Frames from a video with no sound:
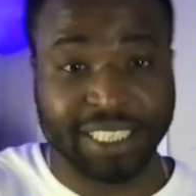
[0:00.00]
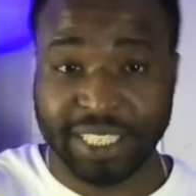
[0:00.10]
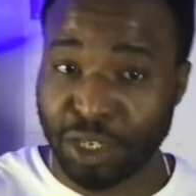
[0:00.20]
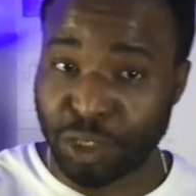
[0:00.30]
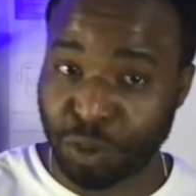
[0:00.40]
this.
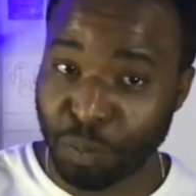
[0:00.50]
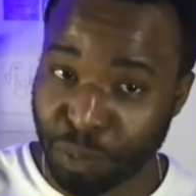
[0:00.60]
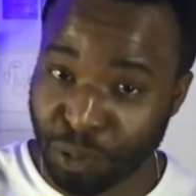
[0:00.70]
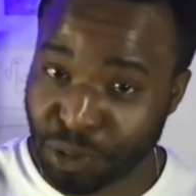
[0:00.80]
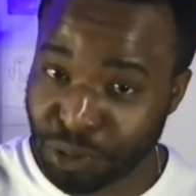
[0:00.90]
You're not
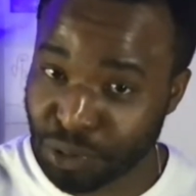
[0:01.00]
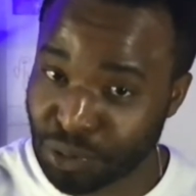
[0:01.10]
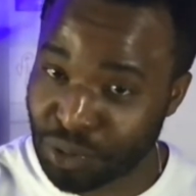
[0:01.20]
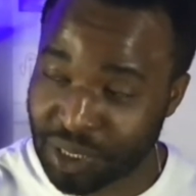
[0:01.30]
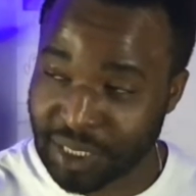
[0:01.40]
supposed to
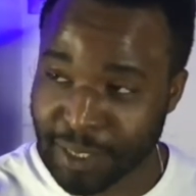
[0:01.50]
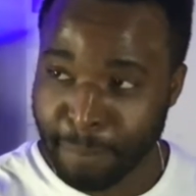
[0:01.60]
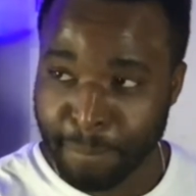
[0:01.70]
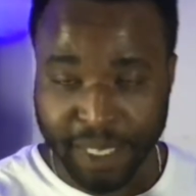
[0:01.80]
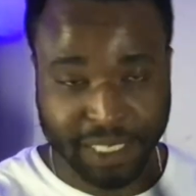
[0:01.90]
do this.
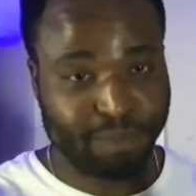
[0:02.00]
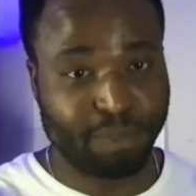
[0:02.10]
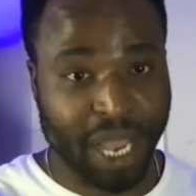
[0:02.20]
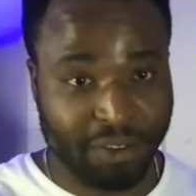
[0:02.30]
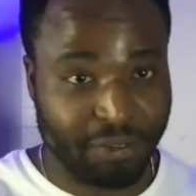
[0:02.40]
It's
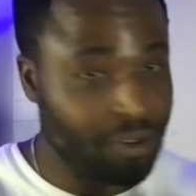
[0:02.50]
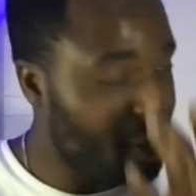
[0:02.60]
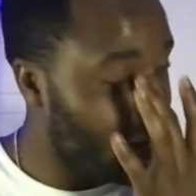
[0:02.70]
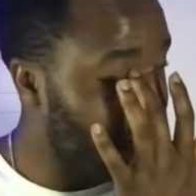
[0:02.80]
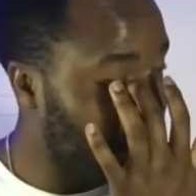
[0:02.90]
bad for
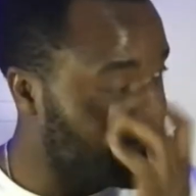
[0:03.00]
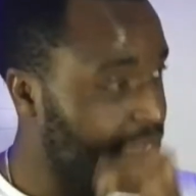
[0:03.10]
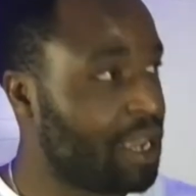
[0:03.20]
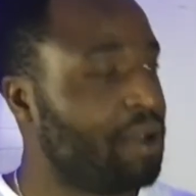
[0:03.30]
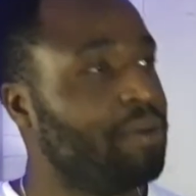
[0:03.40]
your eyes.
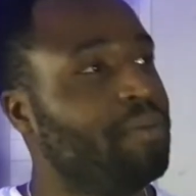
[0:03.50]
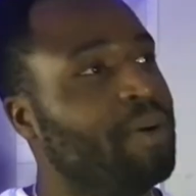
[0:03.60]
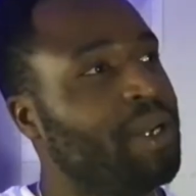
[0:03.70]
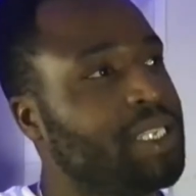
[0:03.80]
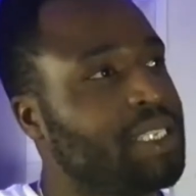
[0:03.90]

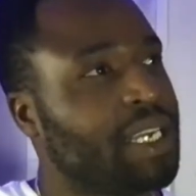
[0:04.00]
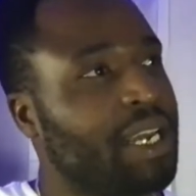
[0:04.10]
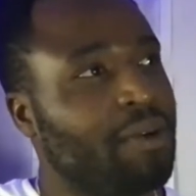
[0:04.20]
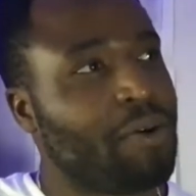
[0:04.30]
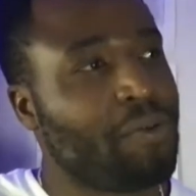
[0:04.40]
But
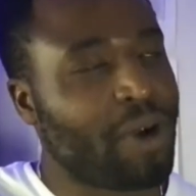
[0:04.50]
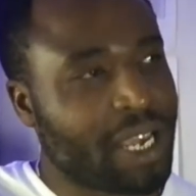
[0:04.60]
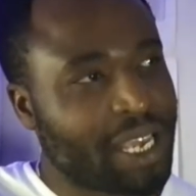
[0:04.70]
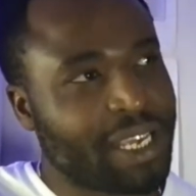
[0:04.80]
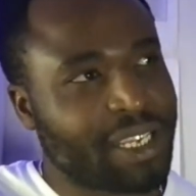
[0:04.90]
when we were
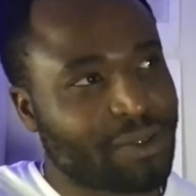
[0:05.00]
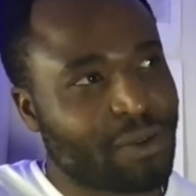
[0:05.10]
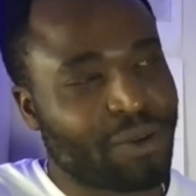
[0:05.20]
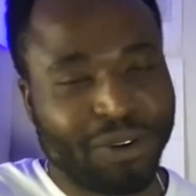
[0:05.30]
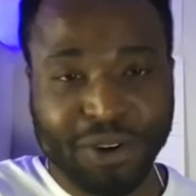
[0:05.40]
kids, we
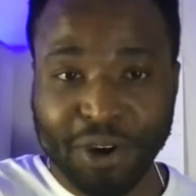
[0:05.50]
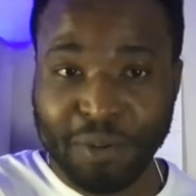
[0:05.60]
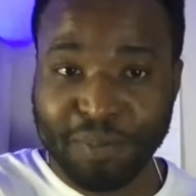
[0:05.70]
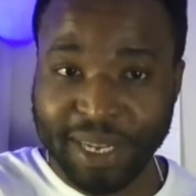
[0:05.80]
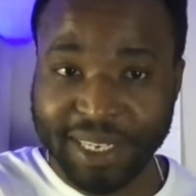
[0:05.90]
would look
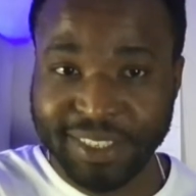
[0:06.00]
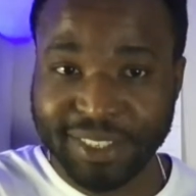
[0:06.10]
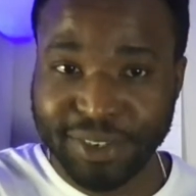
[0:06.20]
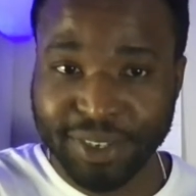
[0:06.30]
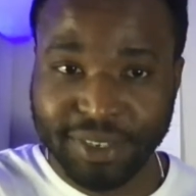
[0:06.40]
up at the
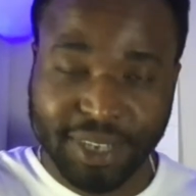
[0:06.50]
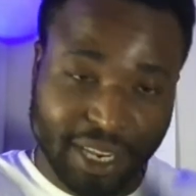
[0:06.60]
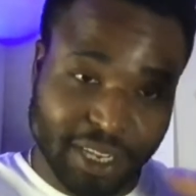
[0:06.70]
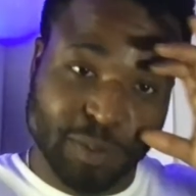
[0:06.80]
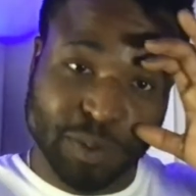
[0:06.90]
sun. Yeah,
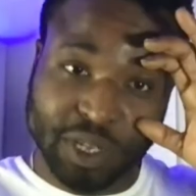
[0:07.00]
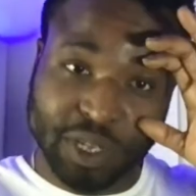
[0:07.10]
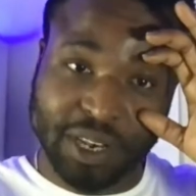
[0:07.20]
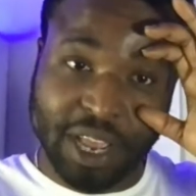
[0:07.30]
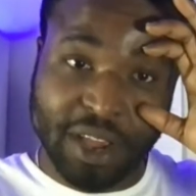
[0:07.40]
you're supposed to.
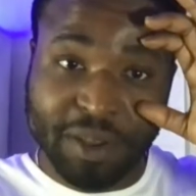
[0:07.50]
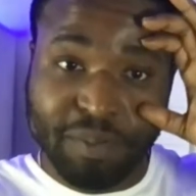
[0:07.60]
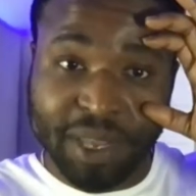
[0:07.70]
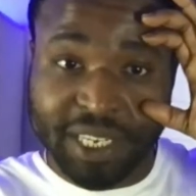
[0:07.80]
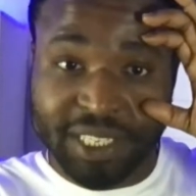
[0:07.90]
Now they
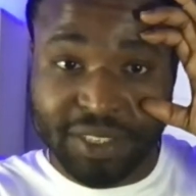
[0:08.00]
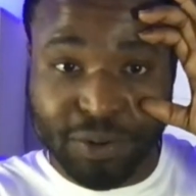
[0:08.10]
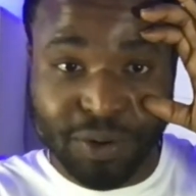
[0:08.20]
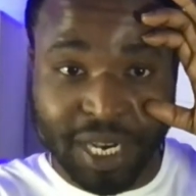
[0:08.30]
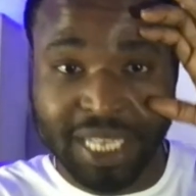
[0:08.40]
make these
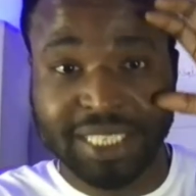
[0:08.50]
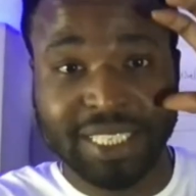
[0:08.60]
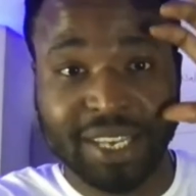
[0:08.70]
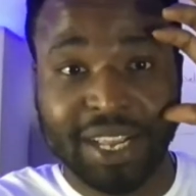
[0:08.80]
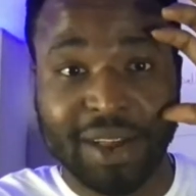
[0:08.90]
cool glasses
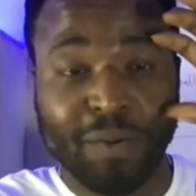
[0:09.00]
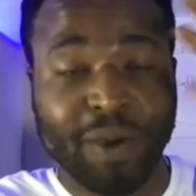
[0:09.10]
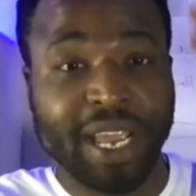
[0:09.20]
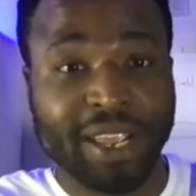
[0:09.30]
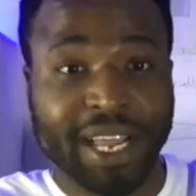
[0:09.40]
that you can
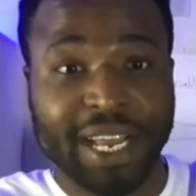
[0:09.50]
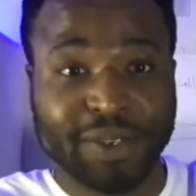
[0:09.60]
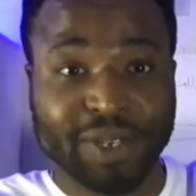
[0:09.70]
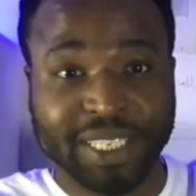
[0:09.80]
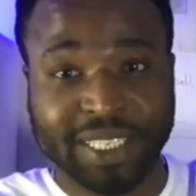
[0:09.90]
wear and you can
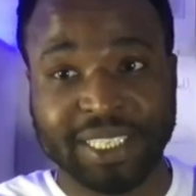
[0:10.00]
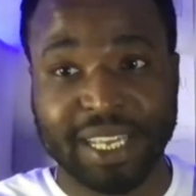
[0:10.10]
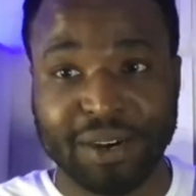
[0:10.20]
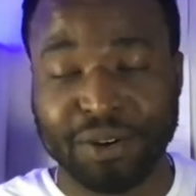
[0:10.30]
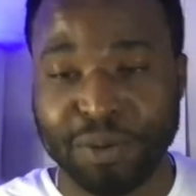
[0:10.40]
actually see
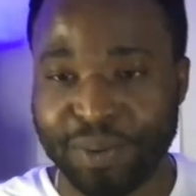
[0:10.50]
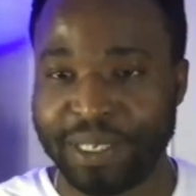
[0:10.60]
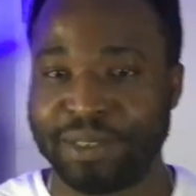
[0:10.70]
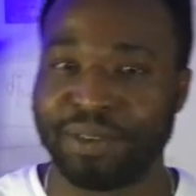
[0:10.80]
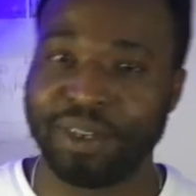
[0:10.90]
and look up at
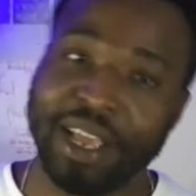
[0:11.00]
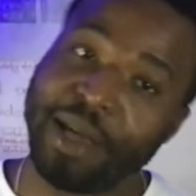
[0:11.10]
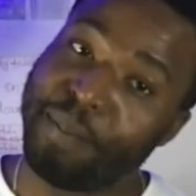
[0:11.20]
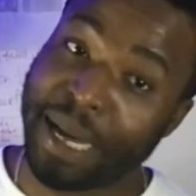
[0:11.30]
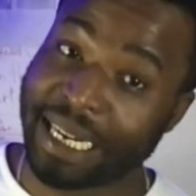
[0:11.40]
the sun.
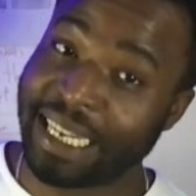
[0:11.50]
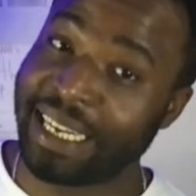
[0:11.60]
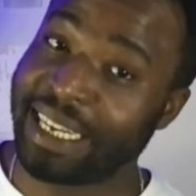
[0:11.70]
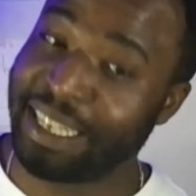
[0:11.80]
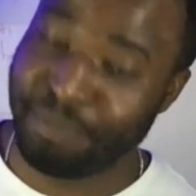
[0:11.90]
Back
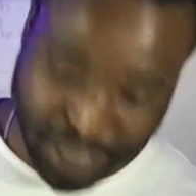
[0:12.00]
then, they didn't